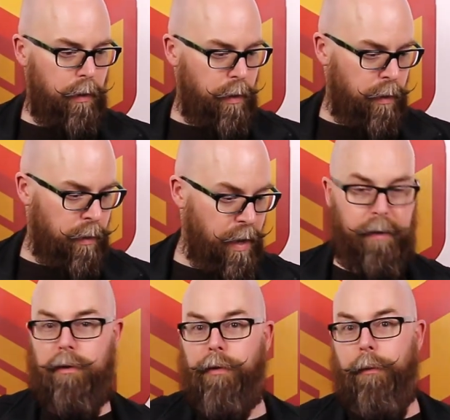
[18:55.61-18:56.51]

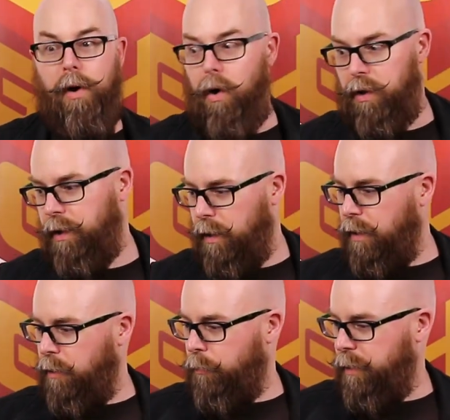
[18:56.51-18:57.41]
handle them all,
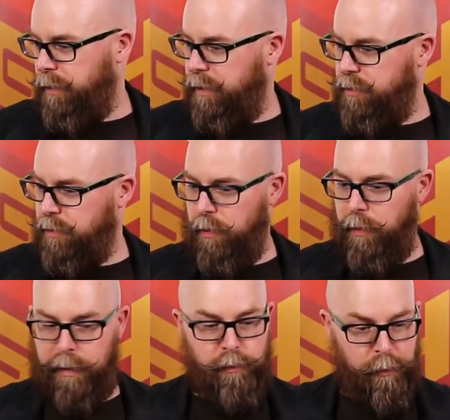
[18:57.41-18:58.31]
really.
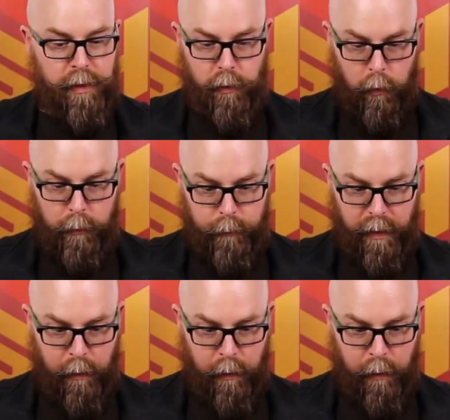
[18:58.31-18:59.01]
So that's pretty cool.